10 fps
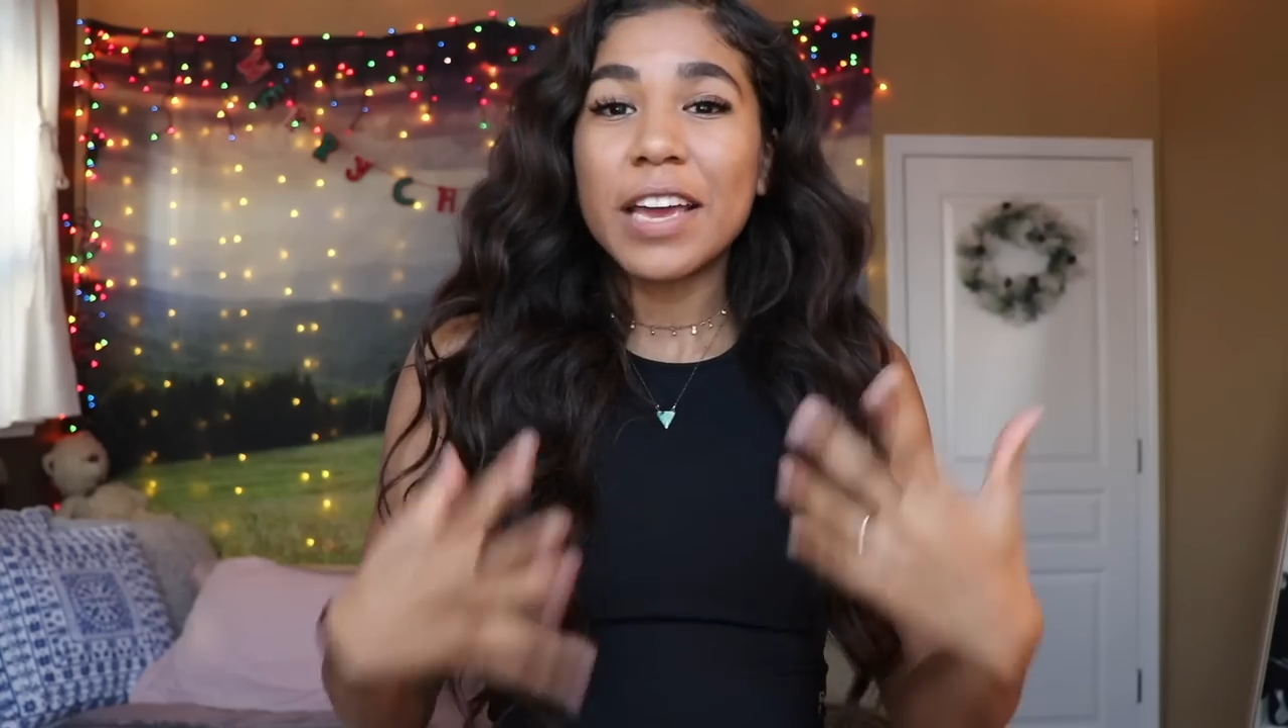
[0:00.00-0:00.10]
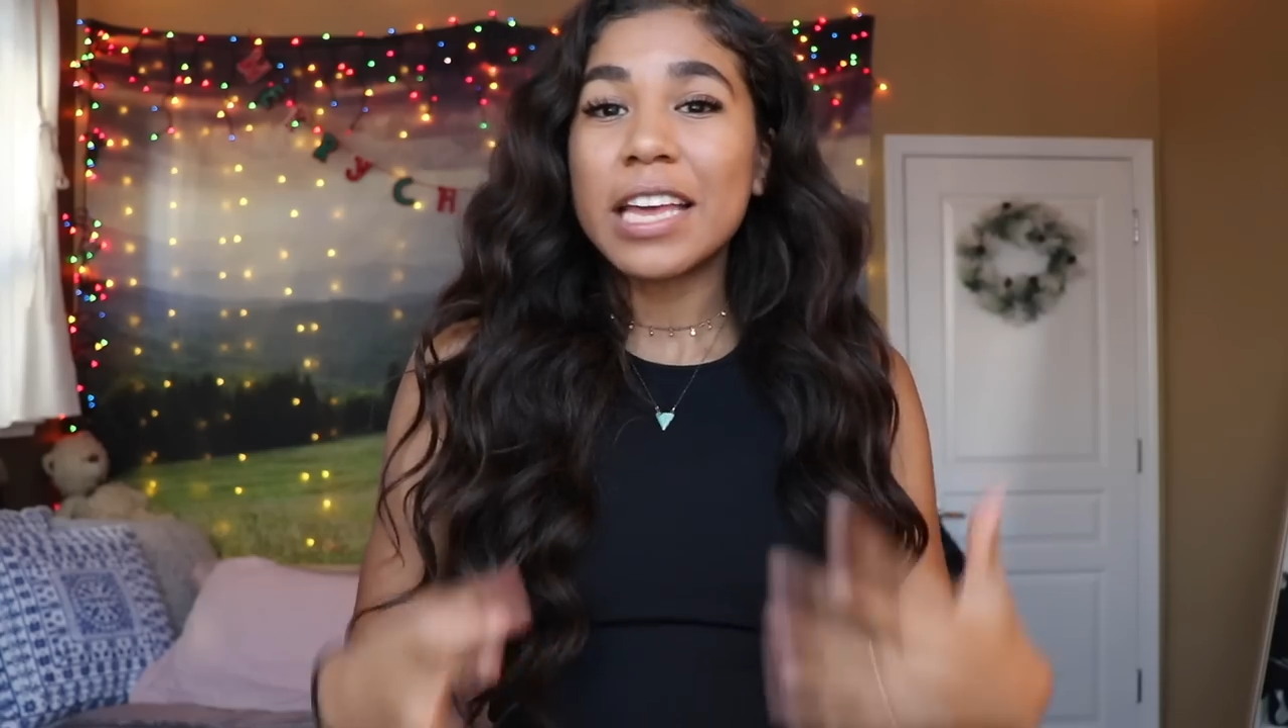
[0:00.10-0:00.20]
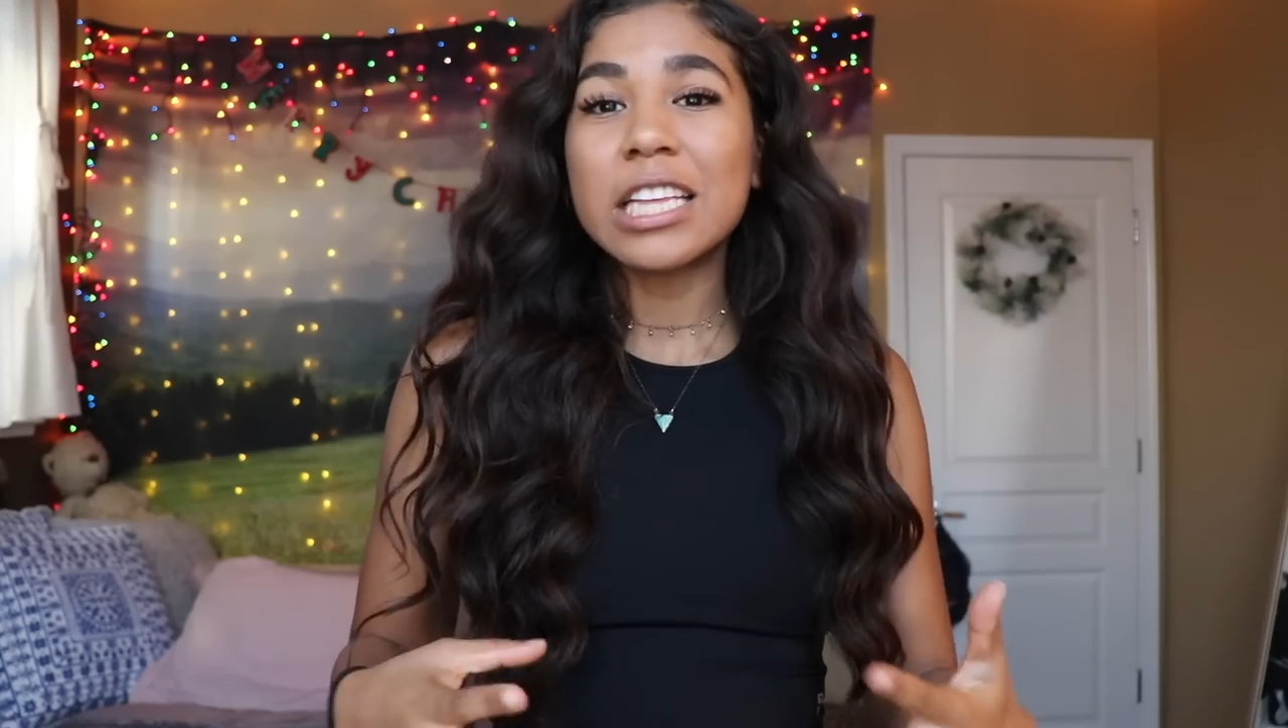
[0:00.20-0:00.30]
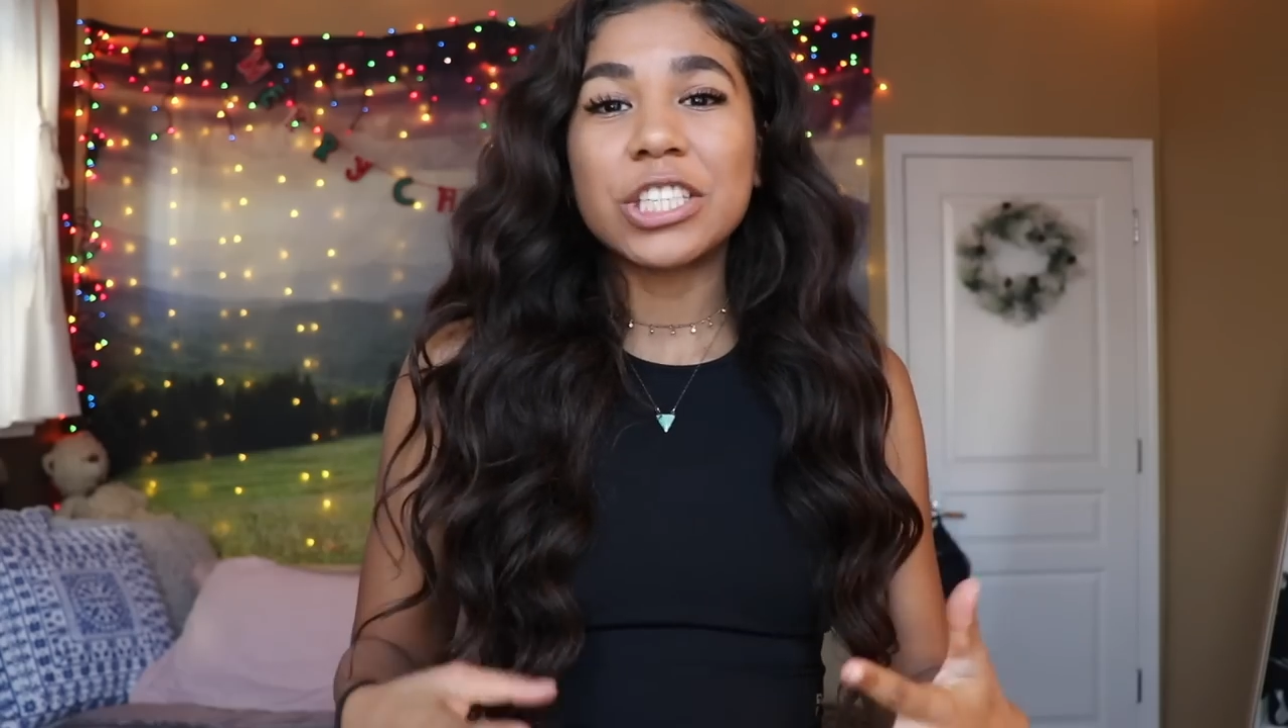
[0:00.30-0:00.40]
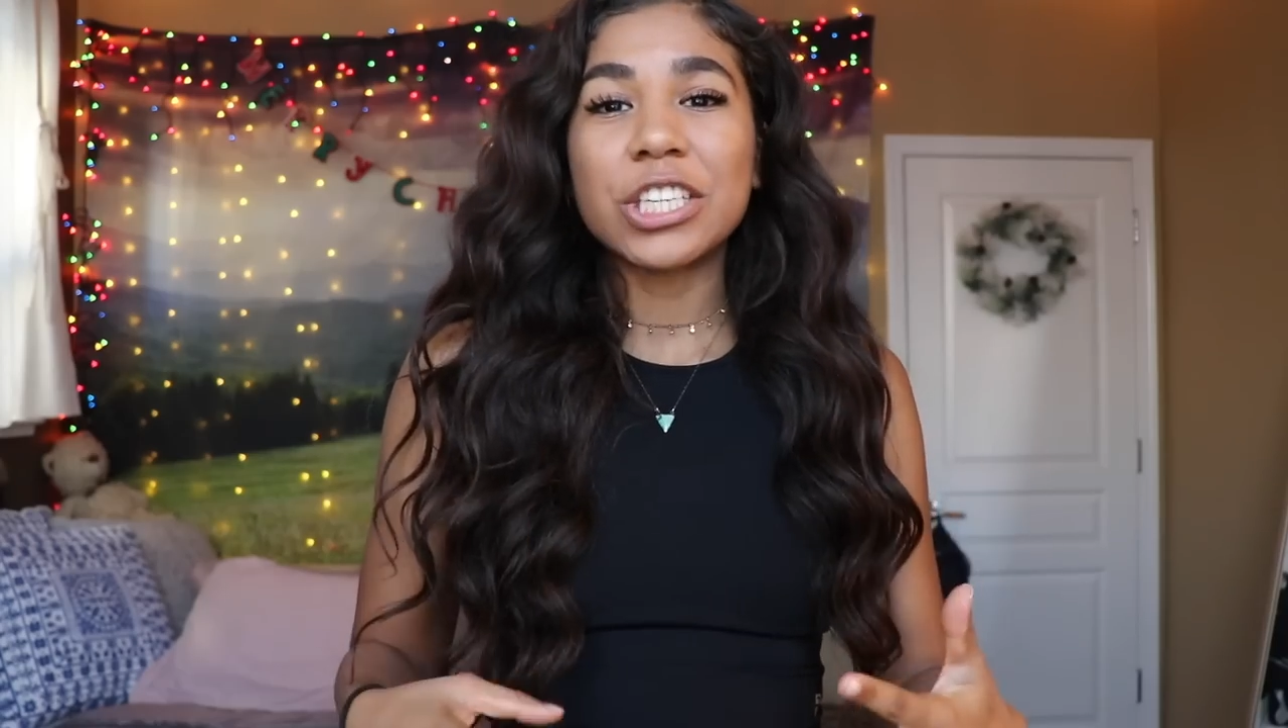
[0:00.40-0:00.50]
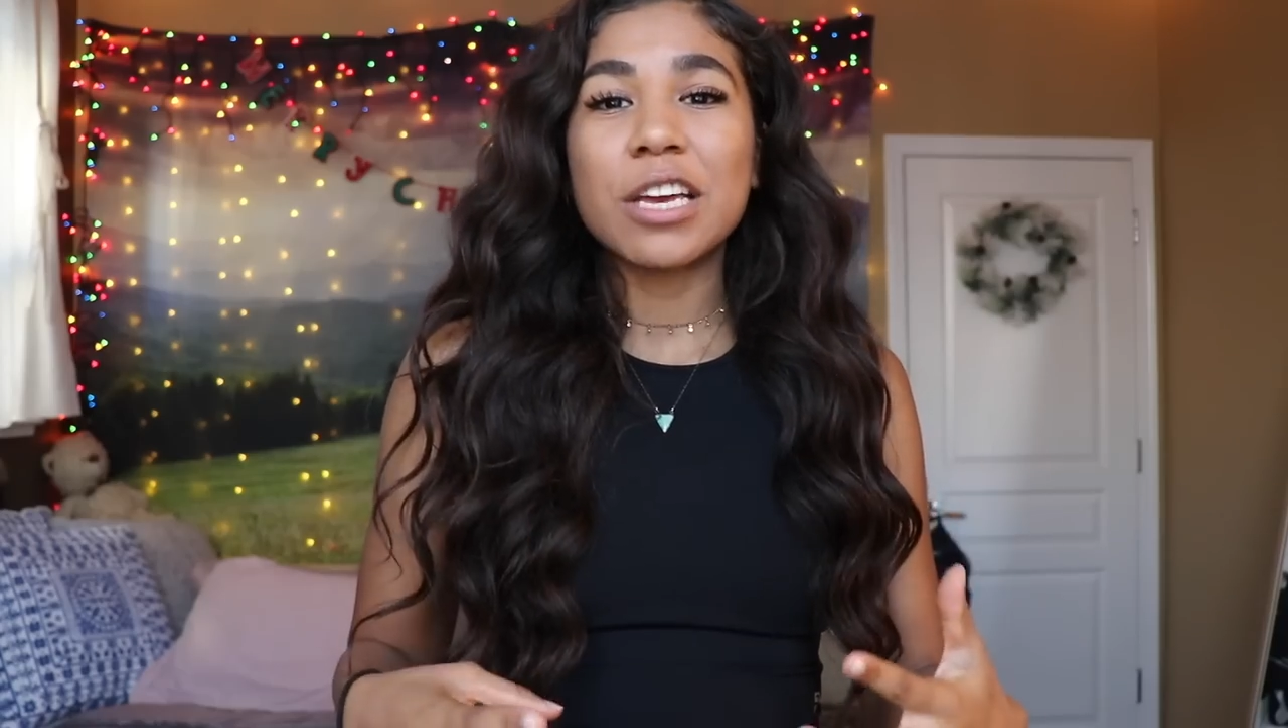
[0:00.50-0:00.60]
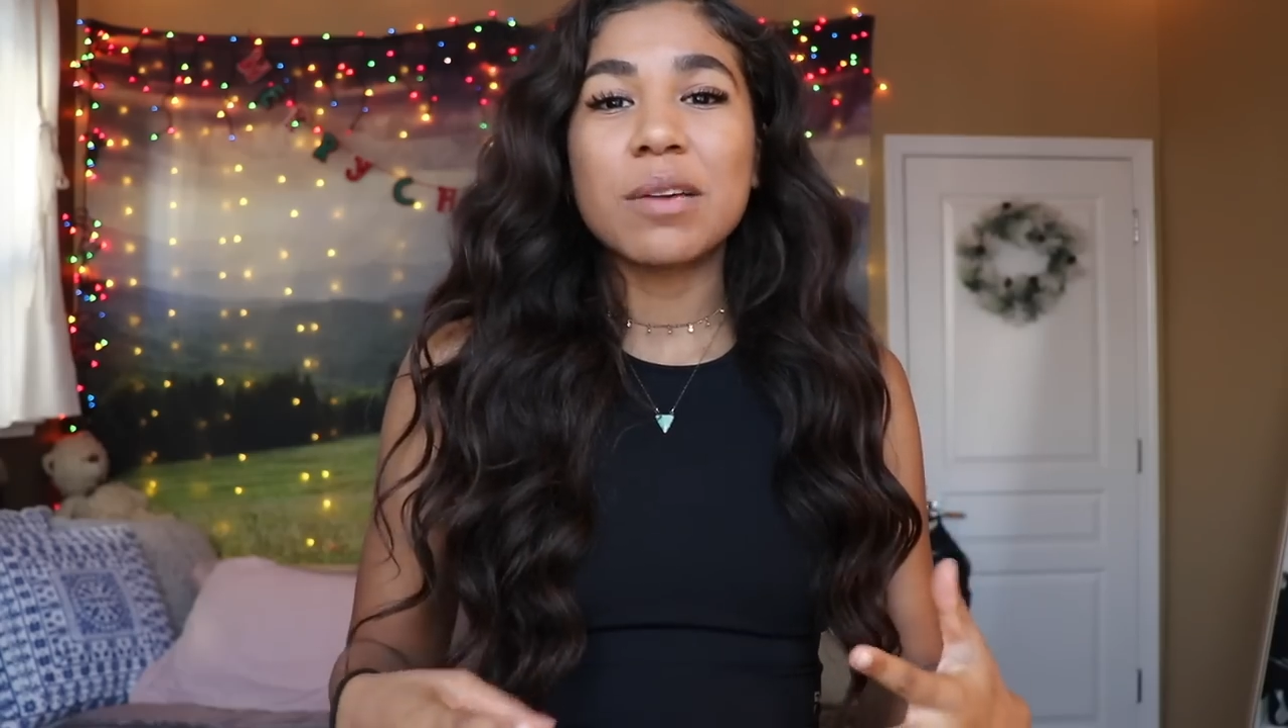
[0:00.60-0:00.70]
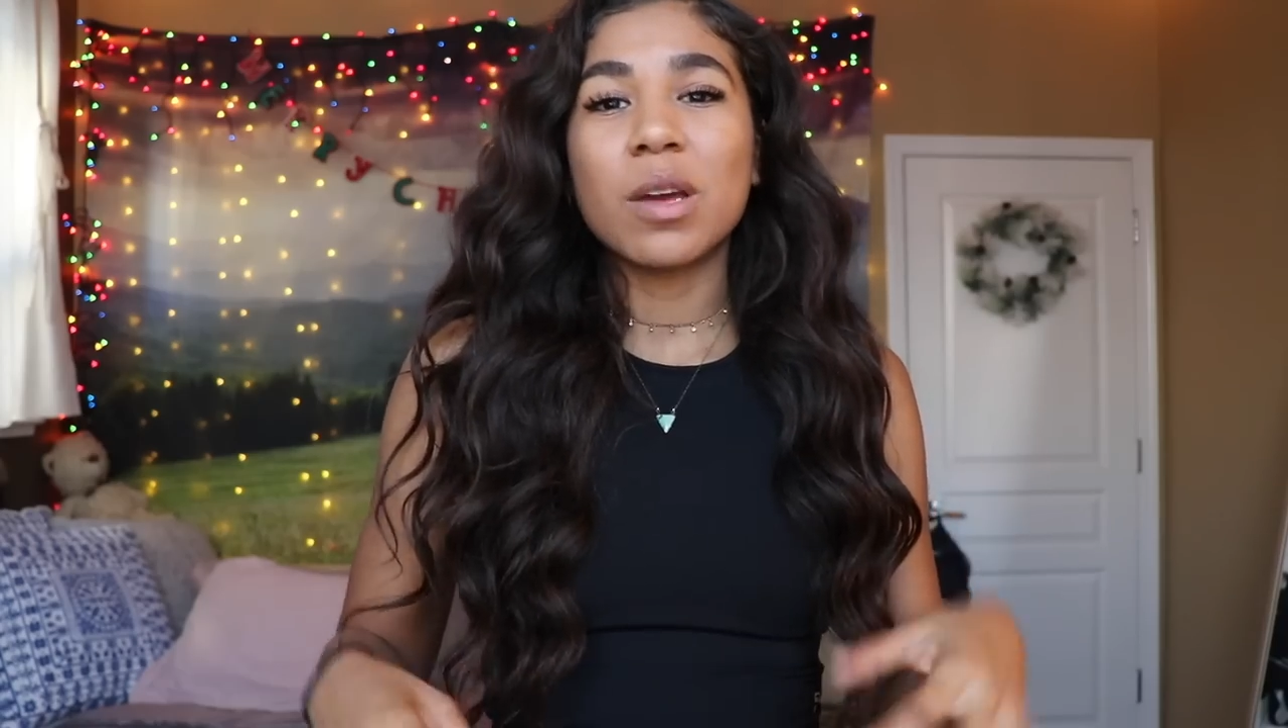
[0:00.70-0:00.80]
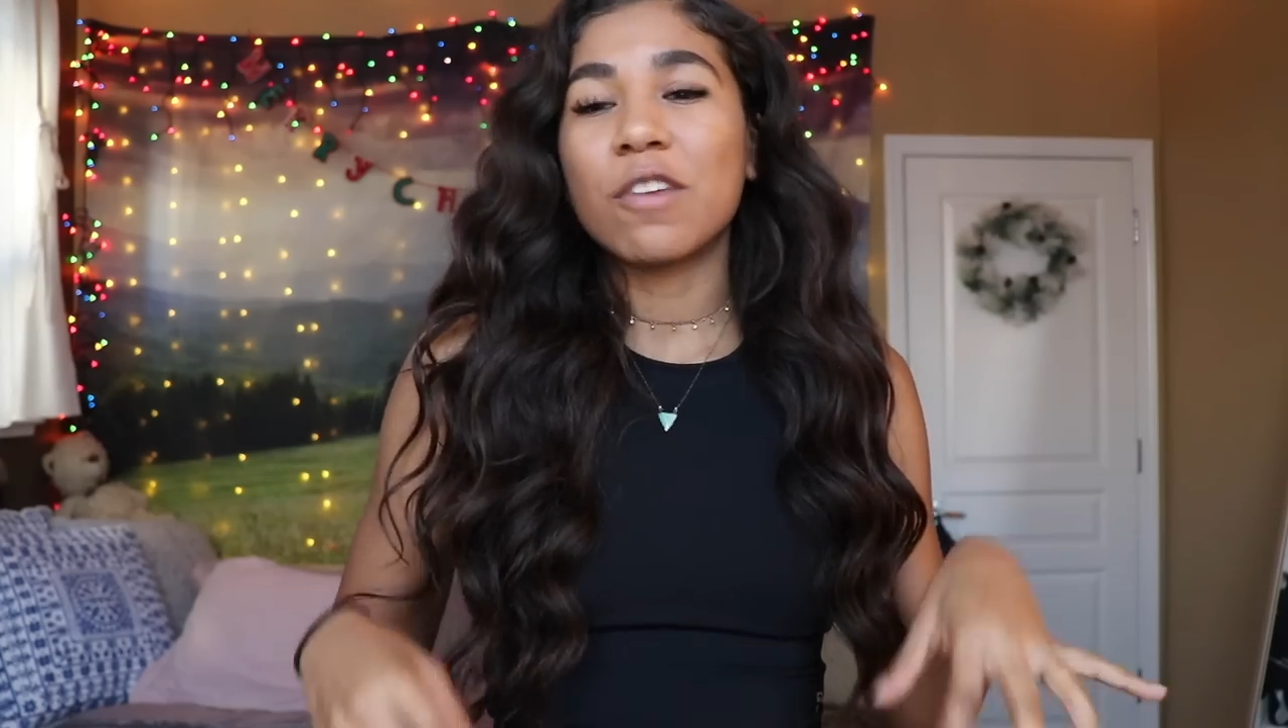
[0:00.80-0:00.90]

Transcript: in the gym